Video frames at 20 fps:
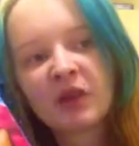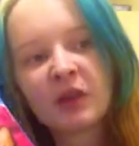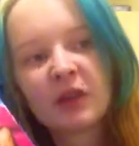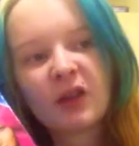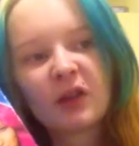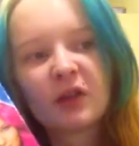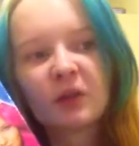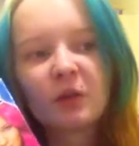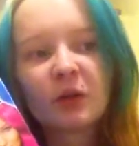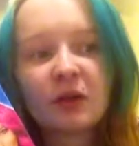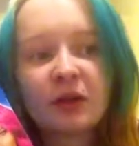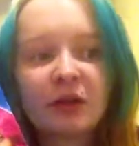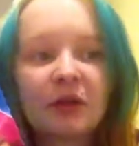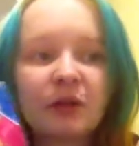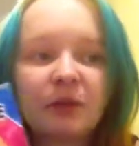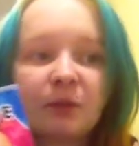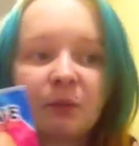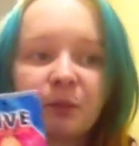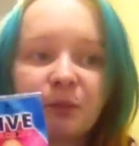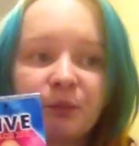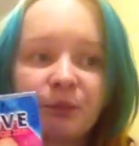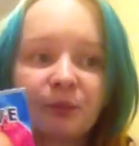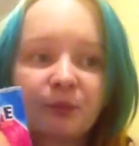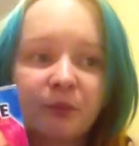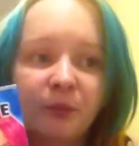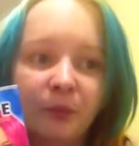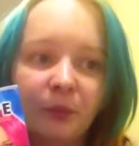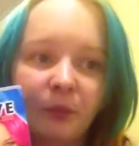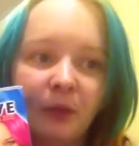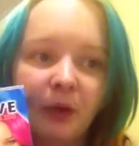I just wanted
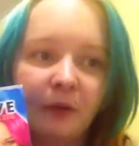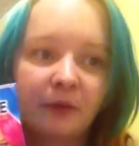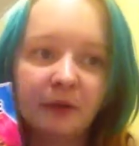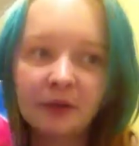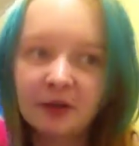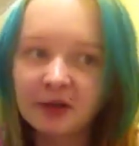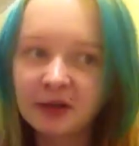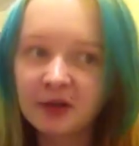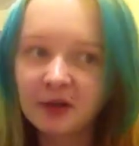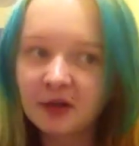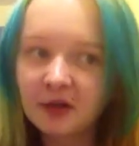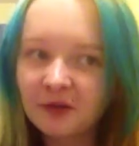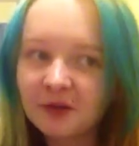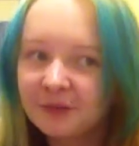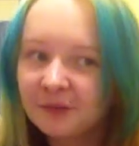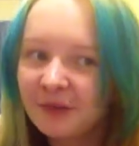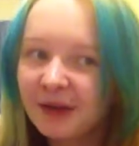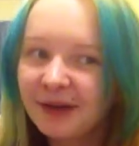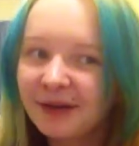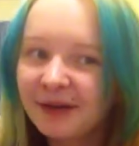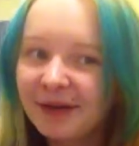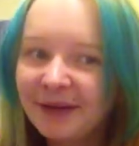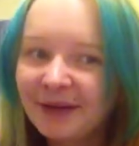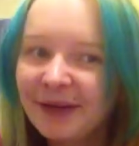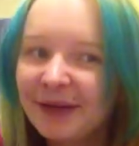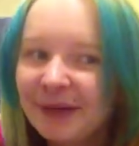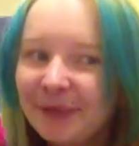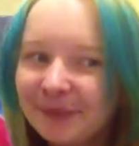a funky colour in my hair.